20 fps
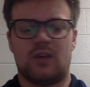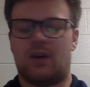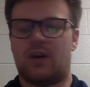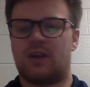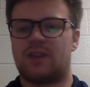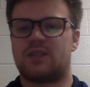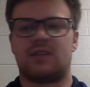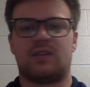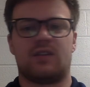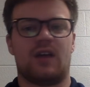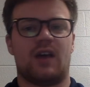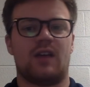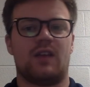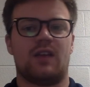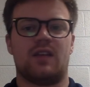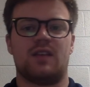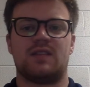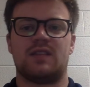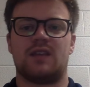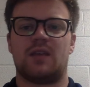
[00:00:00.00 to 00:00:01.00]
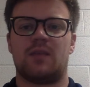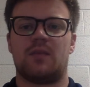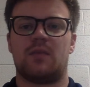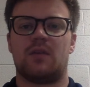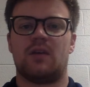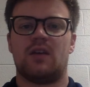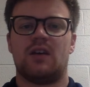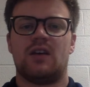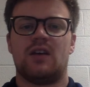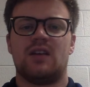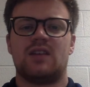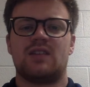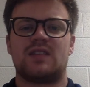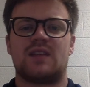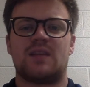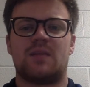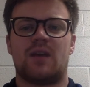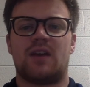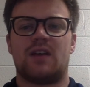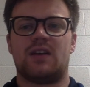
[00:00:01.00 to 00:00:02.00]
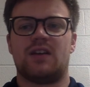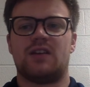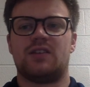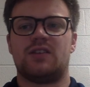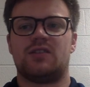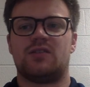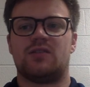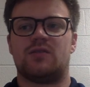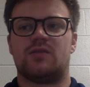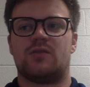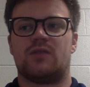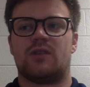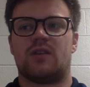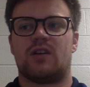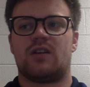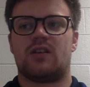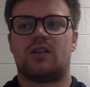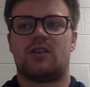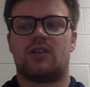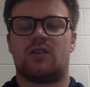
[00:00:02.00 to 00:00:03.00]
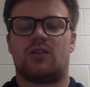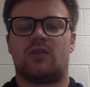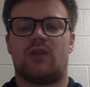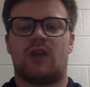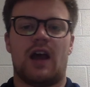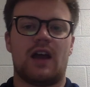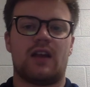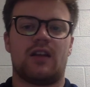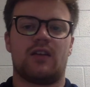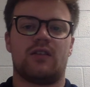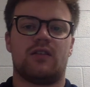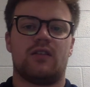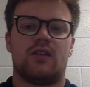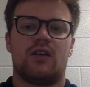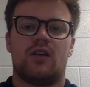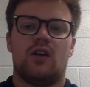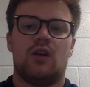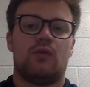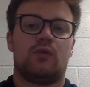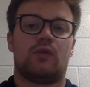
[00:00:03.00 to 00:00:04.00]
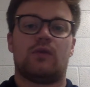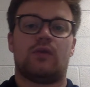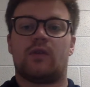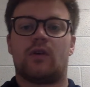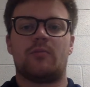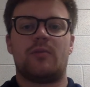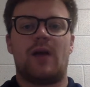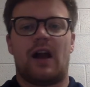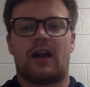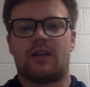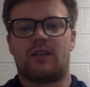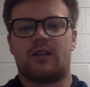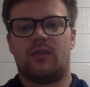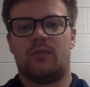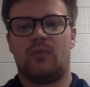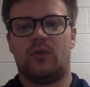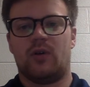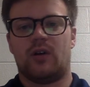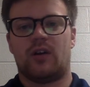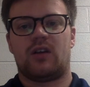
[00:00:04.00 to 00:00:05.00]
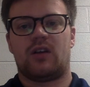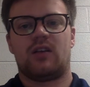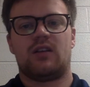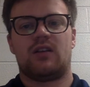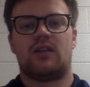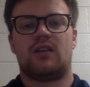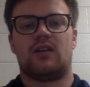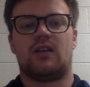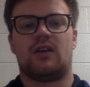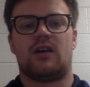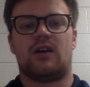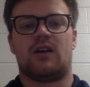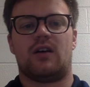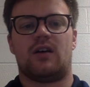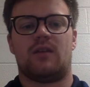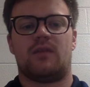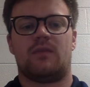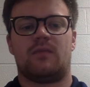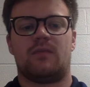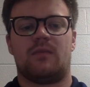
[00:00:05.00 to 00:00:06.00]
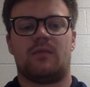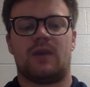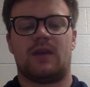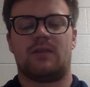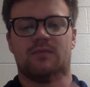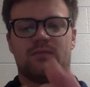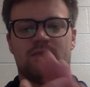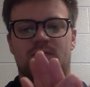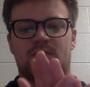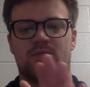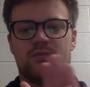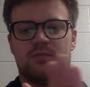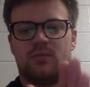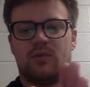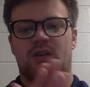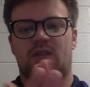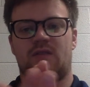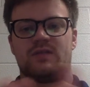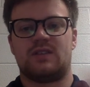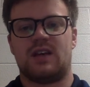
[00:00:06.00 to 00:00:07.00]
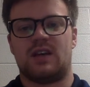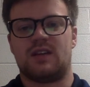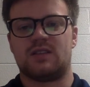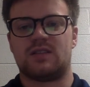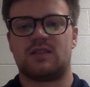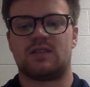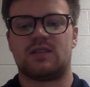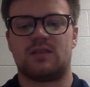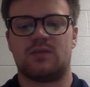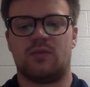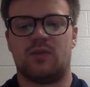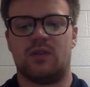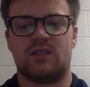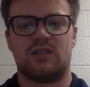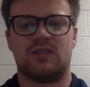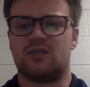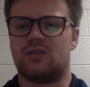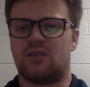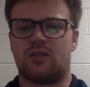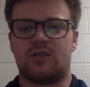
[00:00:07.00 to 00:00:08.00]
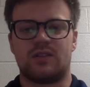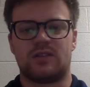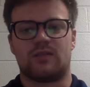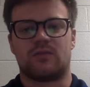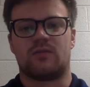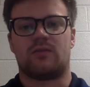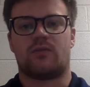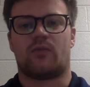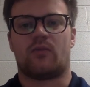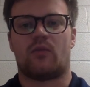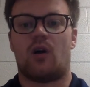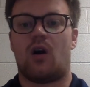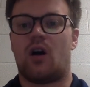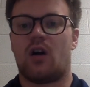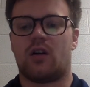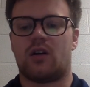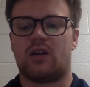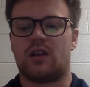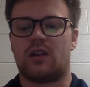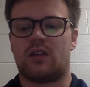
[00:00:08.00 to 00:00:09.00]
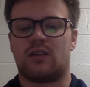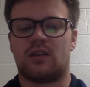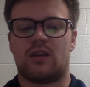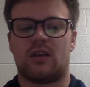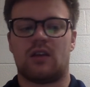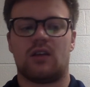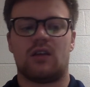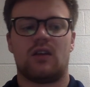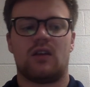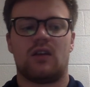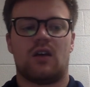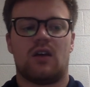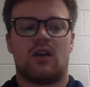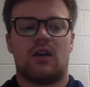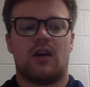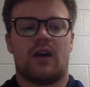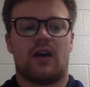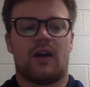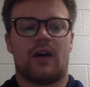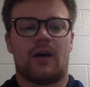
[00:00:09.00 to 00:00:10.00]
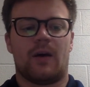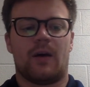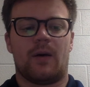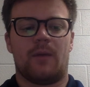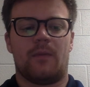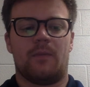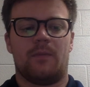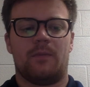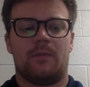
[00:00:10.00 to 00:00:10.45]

still had the same kind of issue where I had to refer back to the book, my book of tests, which isn't wrong or anything, but